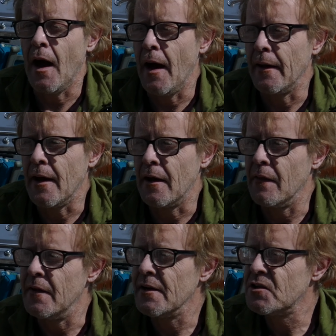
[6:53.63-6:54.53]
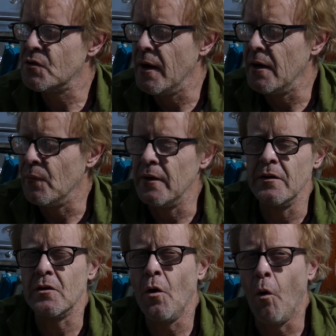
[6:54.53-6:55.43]
I got on the next train and went
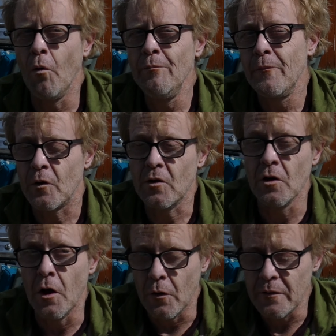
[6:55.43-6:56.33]
into Cologne, or Cologne